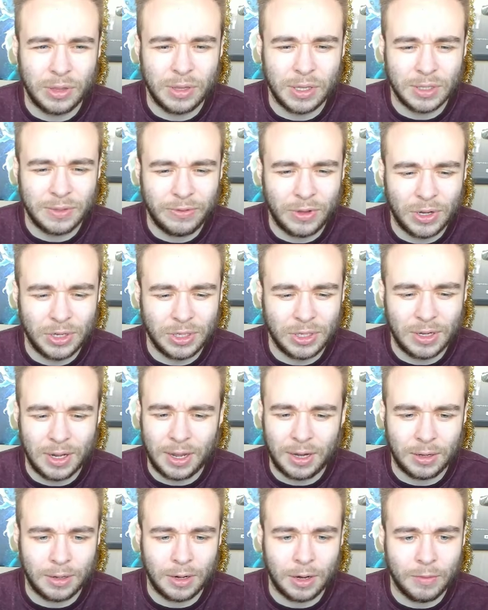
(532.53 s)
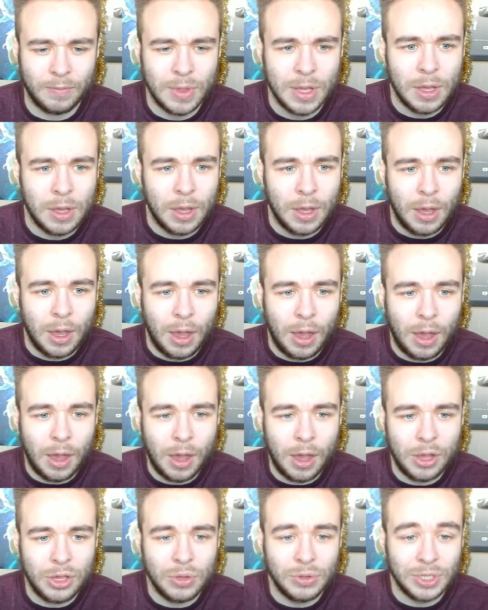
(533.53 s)
this version. I don't know.
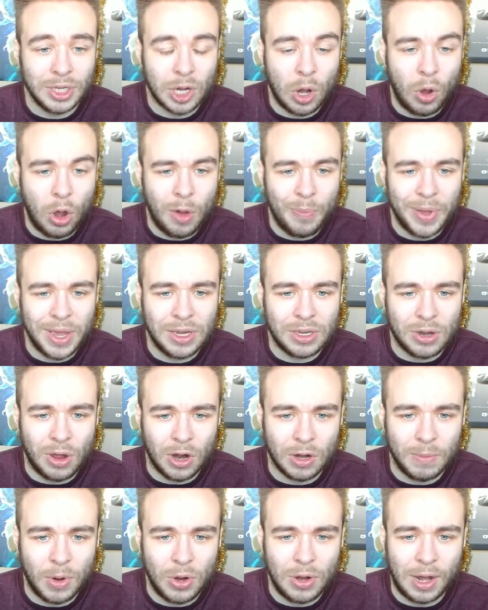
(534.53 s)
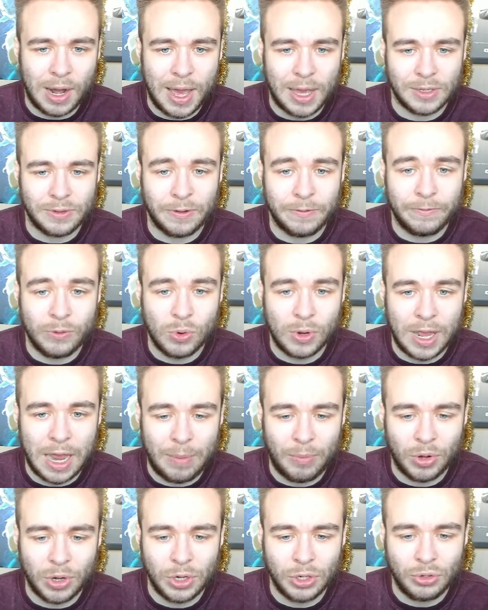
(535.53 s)
Uh, using co-op in dock mode allows for full
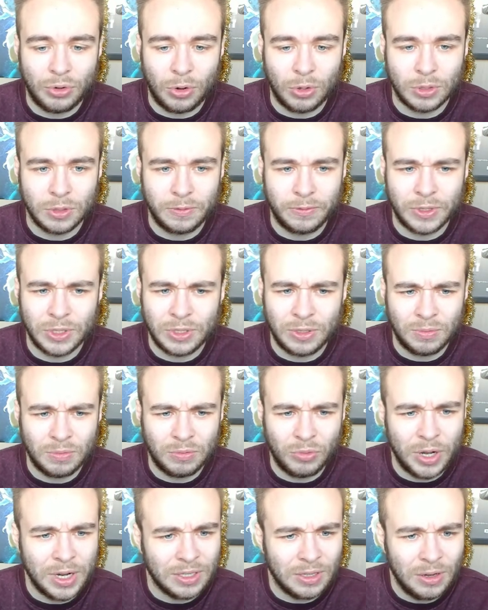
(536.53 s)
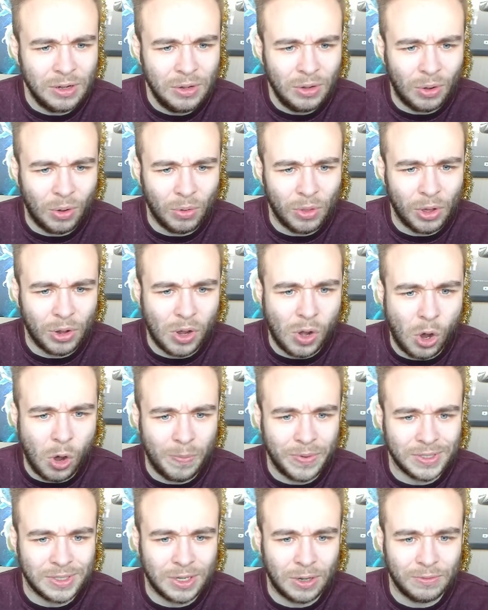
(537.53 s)
camera controls for some reason, although
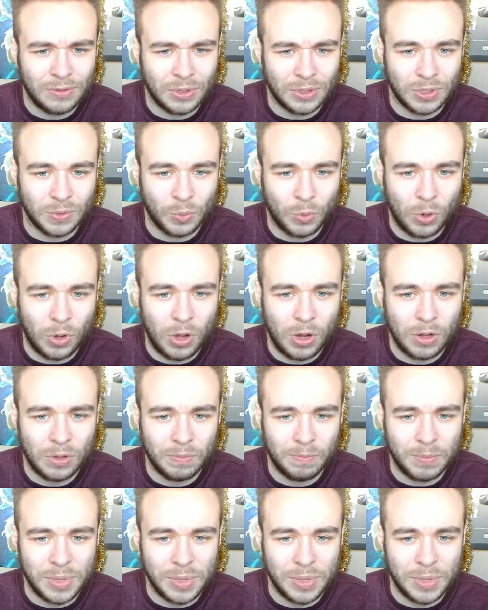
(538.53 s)
co-op itself doesn't work.